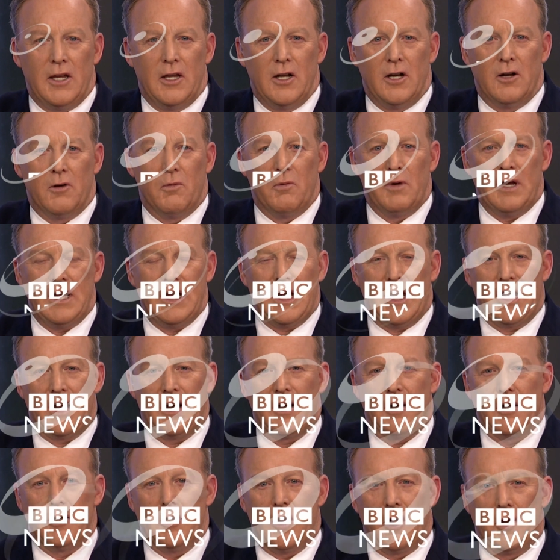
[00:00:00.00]
You know, we had
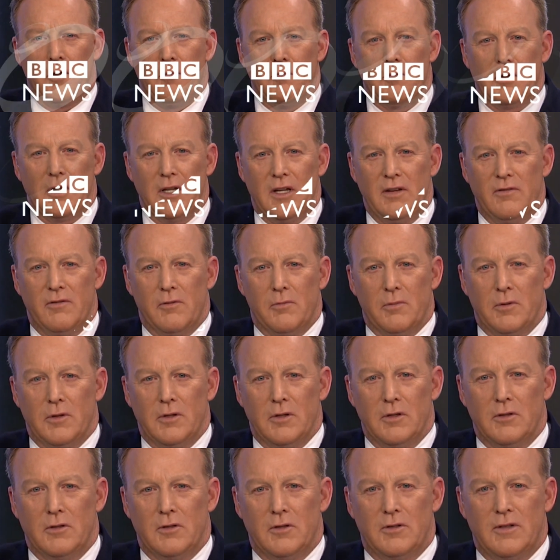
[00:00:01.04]
an
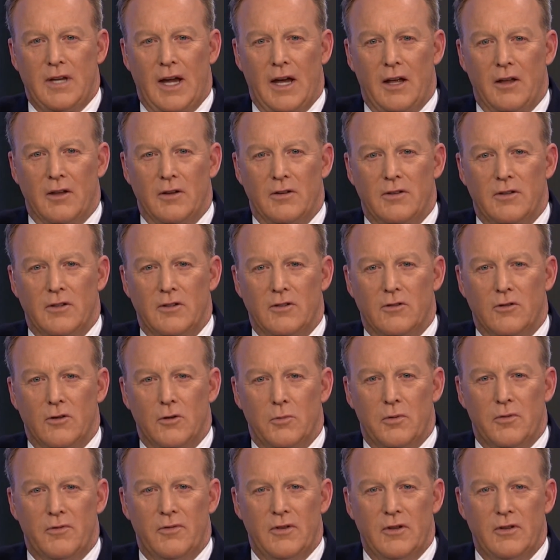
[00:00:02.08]
unbelievable, talented
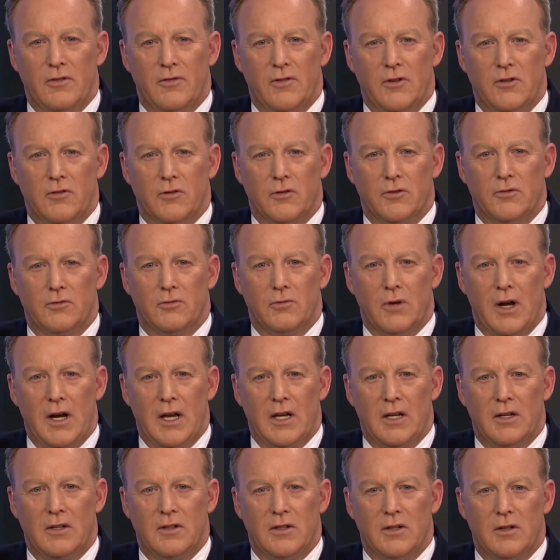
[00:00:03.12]
group of individuals
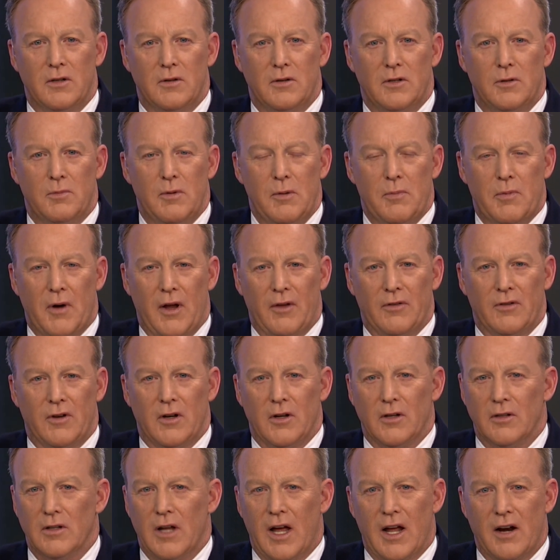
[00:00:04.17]
running to be
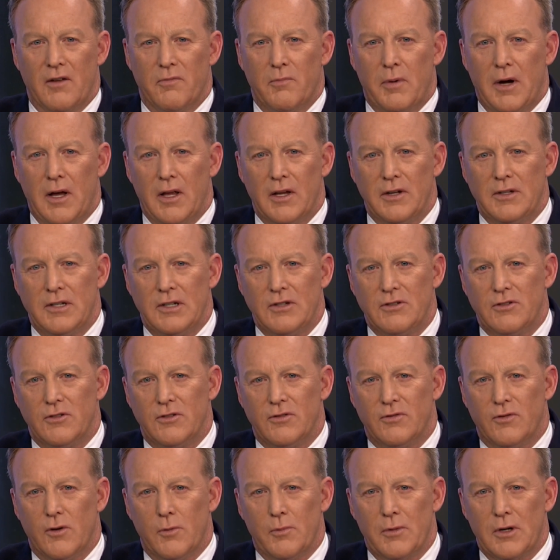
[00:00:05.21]
president. A lot of
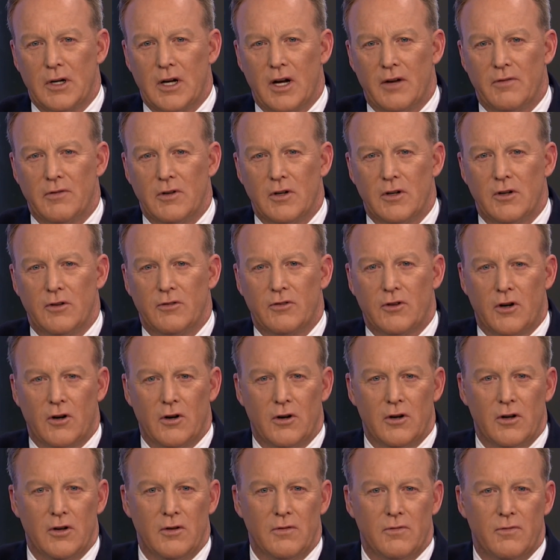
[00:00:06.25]
politicians, former governors,
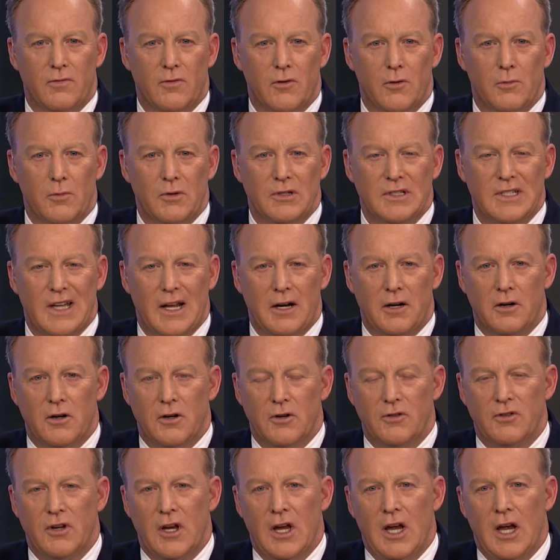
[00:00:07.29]
current and former
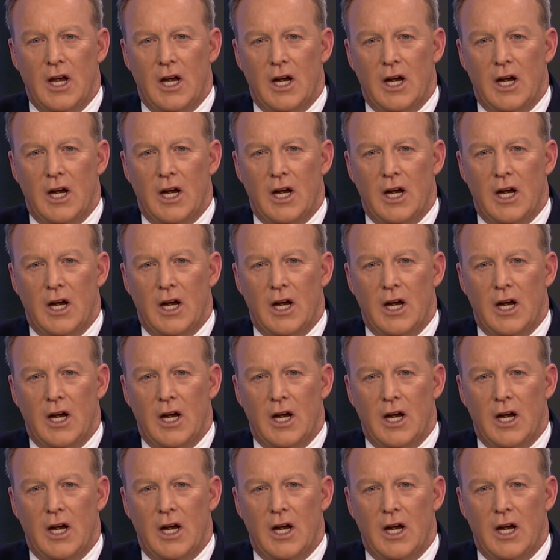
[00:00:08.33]
senators.